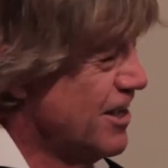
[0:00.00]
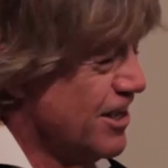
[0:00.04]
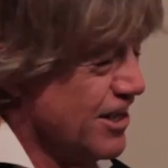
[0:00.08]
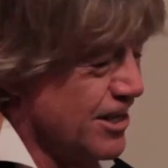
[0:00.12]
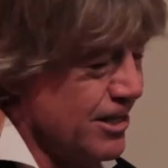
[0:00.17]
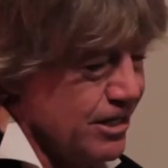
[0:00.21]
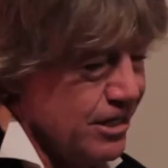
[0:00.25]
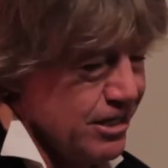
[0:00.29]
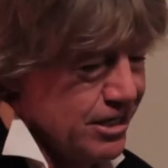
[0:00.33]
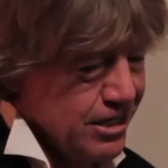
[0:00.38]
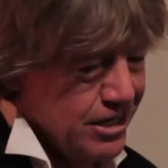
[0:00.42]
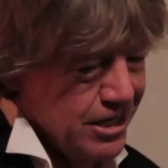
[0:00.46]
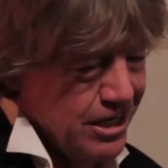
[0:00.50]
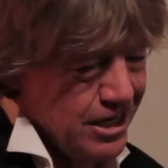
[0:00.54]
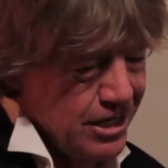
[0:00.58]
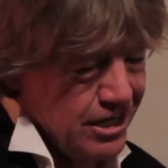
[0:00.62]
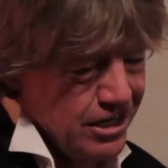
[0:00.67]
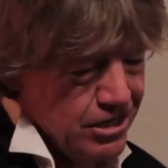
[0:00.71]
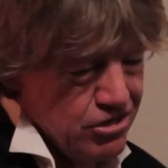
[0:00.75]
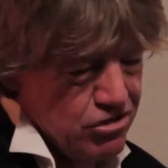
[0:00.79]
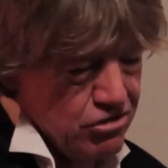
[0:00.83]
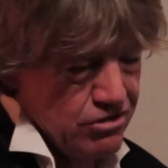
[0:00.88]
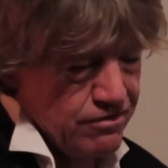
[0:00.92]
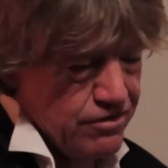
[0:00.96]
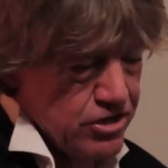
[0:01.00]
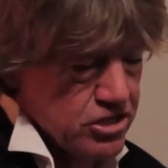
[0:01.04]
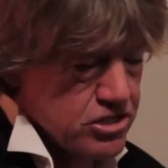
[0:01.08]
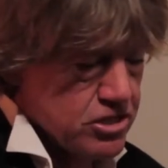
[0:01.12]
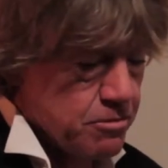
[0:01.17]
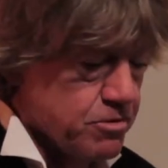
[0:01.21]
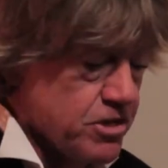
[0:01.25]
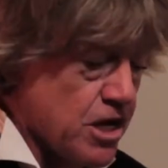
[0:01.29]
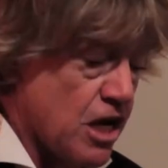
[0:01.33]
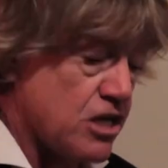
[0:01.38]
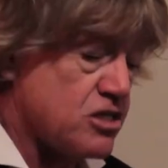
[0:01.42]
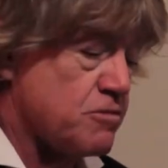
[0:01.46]
in a university
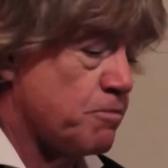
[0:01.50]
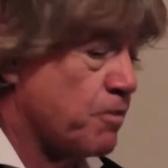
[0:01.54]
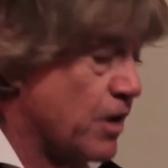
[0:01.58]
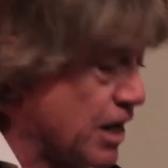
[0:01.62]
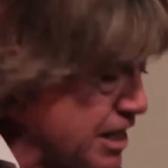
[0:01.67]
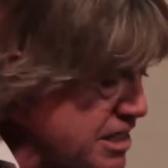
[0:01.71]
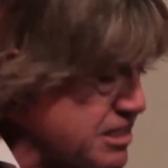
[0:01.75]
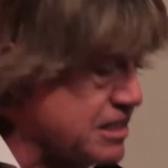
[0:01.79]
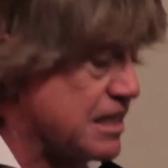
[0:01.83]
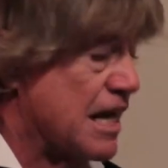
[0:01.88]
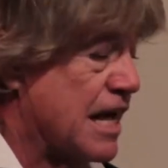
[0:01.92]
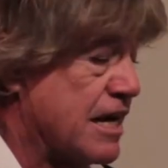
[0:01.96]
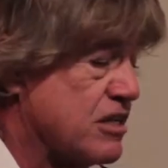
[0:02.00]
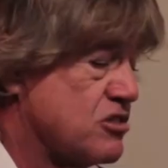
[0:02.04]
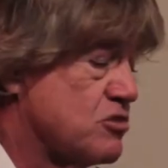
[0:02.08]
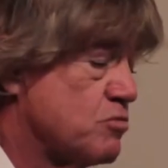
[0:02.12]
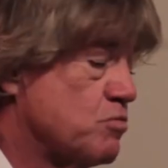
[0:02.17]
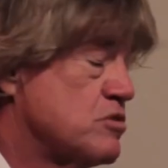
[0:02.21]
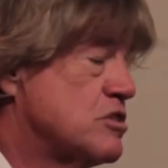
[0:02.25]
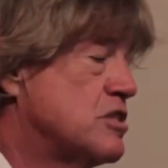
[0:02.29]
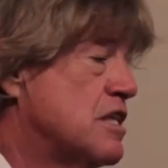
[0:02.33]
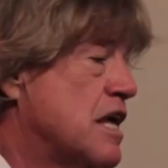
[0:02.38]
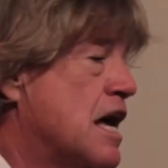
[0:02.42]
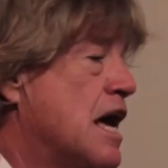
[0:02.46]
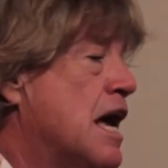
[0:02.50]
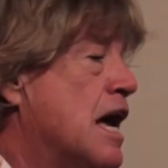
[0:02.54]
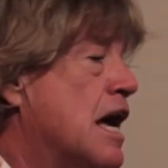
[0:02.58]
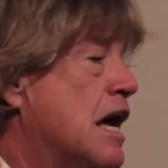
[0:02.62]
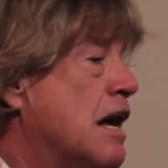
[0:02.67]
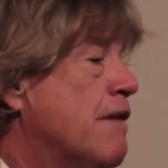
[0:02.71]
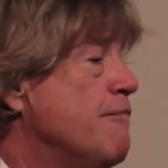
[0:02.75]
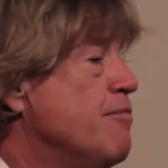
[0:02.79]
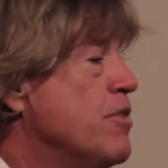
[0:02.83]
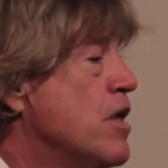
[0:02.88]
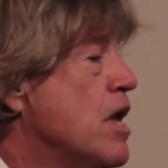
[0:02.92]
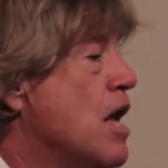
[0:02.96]
production. But Lindsay Anderson was
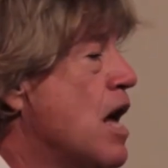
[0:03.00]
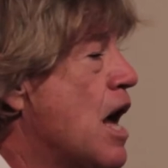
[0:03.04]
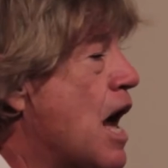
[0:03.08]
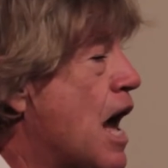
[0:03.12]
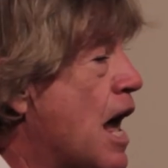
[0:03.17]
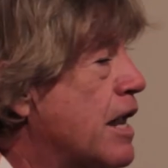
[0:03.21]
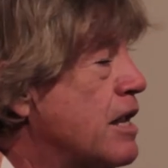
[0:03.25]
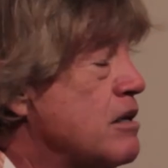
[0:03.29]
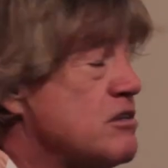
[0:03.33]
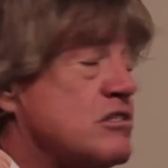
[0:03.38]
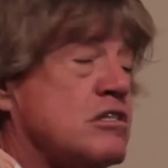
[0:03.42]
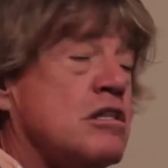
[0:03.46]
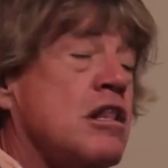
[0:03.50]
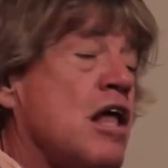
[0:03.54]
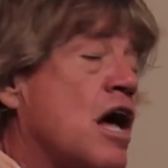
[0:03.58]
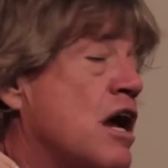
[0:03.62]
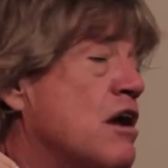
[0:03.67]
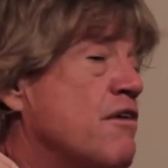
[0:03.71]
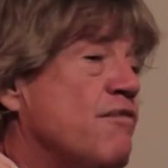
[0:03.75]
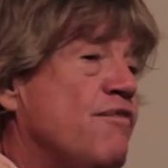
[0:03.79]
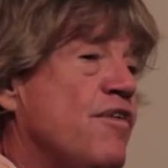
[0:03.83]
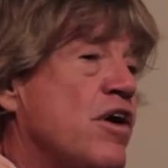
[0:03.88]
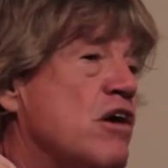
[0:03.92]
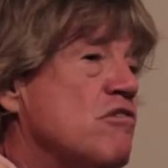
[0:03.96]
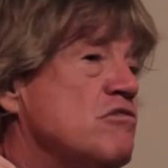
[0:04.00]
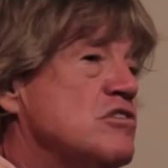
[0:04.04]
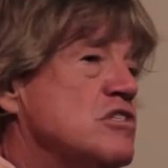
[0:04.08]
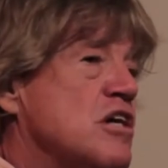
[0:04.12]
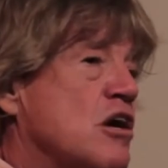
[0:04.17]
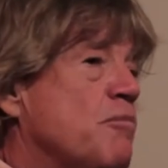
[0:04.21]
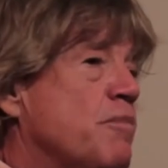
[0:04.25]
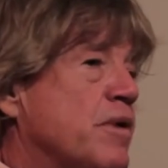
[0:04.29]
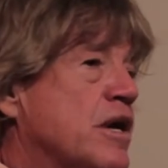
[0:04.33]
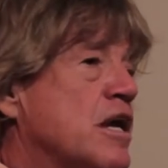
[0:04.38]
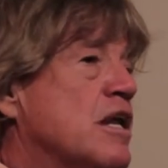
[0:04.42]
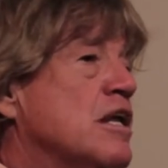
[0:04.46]
there. And it's like a fairy
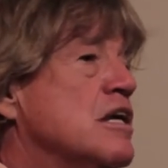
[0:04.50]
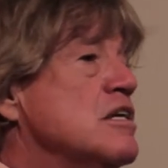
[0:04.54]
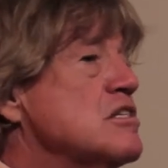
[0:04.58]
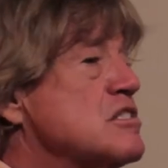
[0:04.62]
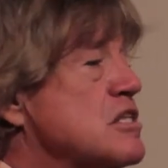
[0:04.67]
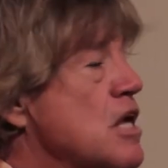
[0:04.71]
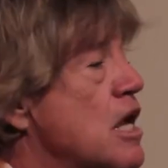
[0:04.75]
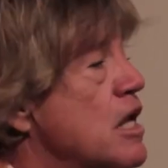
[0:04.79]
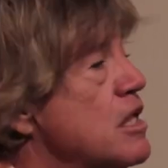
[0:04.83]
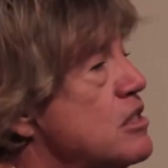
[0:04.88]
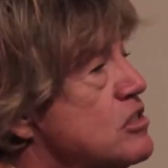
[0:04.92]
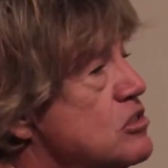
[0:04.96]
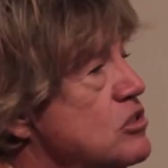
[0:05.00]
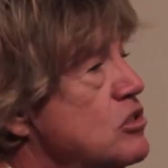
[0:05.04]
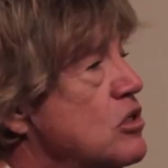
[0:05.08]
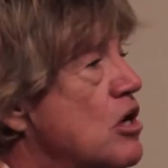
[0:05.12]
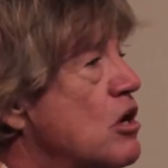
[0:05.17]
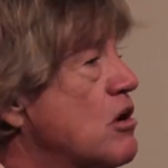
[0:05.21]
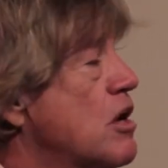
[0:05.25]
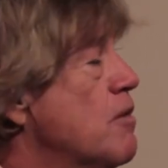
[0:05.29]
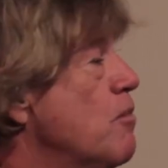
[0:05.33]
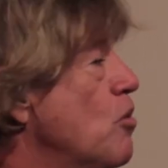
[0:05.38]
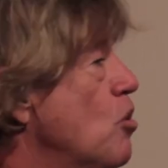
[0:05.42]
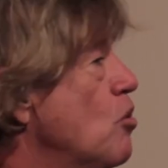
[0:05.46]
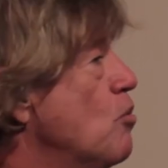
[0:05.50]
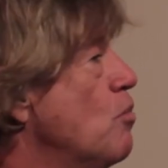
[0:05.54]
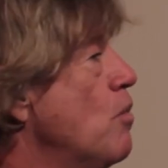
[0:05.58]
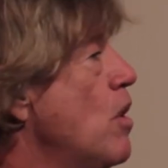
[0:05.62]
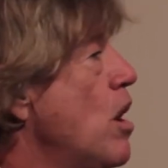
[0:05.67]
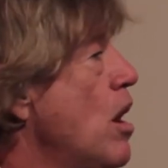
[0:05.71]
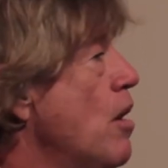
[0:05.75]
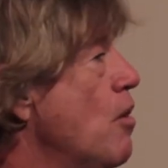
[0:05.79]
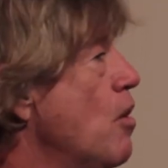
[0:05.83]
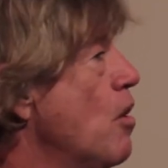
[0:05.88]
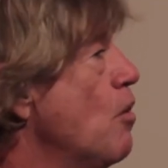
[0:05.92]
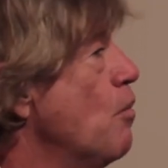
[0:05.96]
tale beginning. Said, you know, come along,
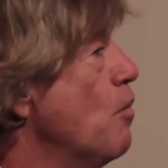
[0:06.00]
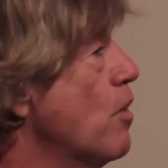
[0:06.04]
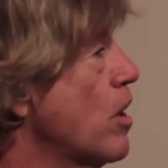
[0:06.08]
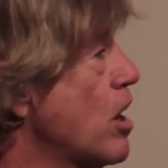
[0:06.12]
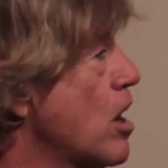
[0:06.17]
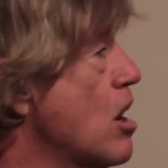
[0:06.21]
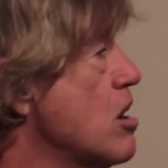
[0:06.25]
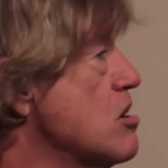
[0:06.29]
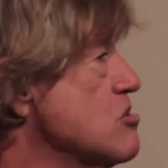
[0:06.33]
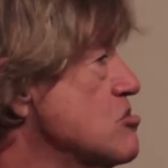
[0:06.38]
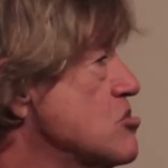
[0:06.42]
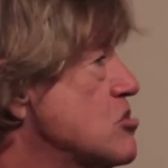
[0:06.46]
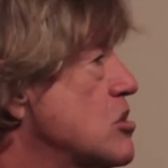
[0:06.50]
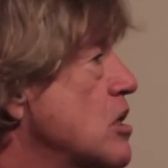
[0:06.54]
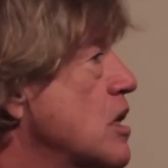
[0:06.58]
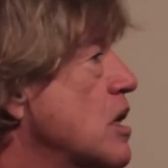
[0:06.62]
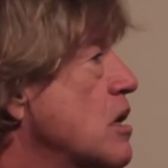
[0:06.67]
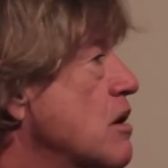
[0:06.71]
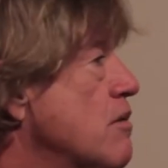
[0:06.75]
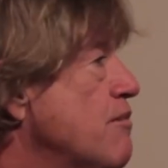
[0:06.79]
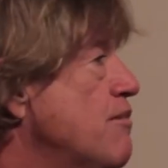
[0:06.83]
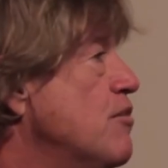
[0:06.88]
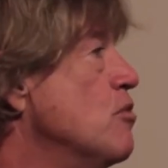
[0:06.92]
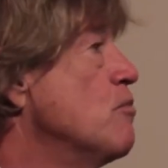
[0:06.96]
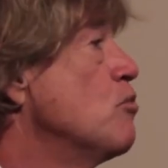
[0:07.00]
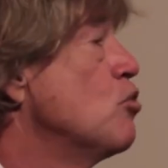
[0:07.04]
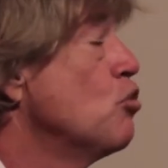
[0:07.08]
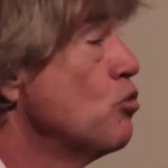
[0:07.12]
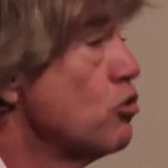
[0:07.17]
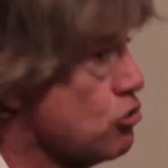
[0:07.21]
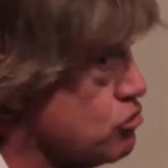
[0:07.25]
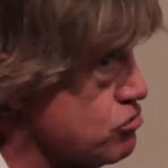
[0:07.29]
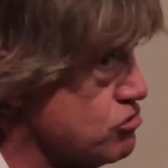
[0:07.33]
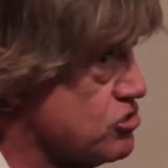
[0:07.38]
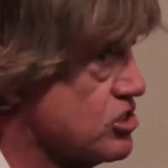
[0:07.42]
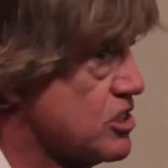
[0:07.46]
we're casting a film called
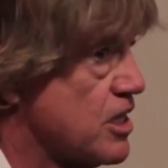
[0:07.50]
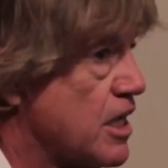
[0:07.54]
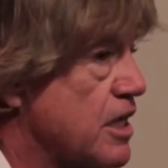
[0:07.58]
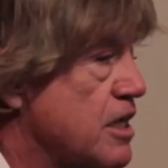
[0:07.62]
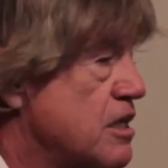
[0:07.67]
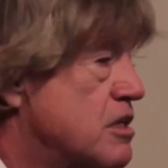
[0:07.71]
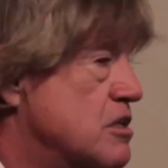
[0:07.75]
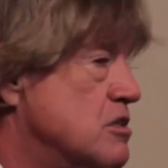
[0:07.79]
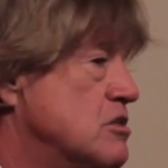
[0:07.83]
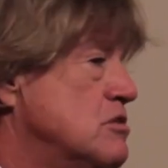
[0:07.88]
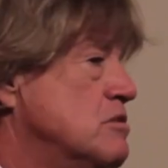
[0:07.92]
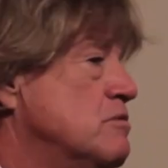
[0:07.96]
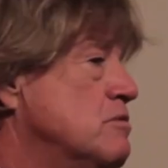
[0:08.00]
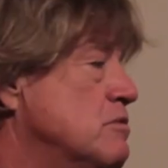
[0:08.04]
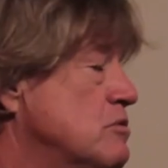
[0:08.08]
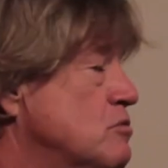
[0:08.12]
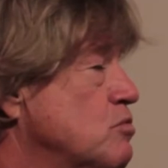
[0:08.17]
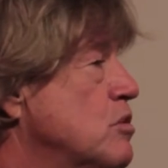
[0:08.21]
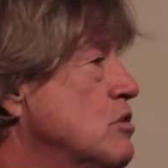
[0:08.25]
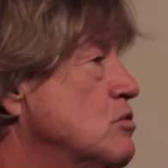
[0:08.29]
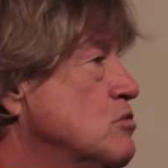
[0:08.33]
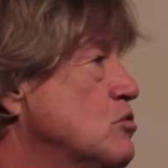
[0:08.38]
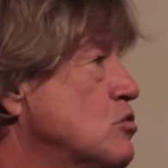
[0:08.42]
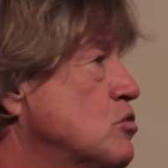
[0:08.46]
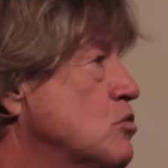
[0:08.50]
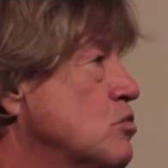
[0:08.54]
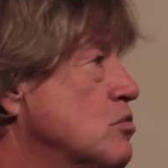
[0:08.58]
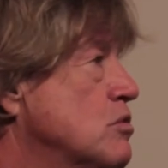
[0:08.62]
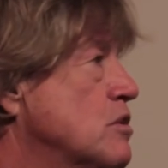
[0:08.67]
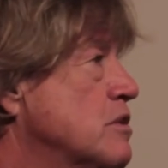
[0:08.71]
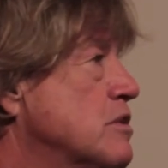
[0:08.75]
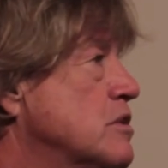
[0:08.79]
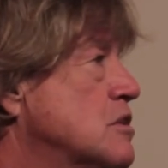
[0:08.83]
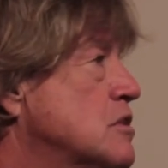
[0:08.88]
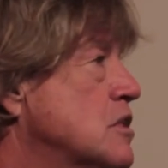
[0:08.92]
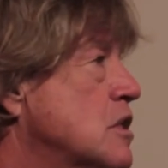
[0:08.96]
The Crusaders, which is what it was called
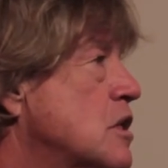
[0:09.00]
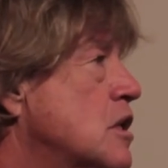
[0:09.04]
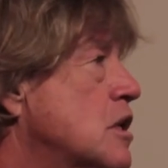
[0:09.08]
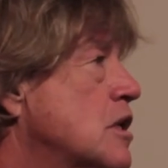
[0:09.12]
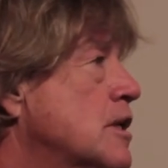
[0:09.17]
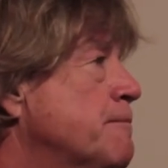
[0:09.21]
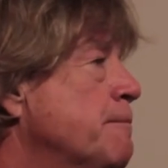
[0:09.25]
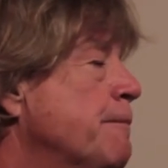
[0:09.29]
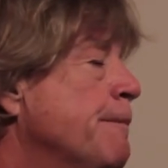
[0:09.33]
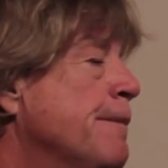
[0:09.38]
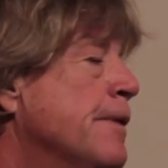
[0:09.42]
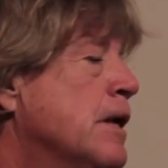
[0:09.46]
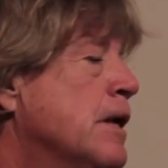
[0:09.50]
at the time.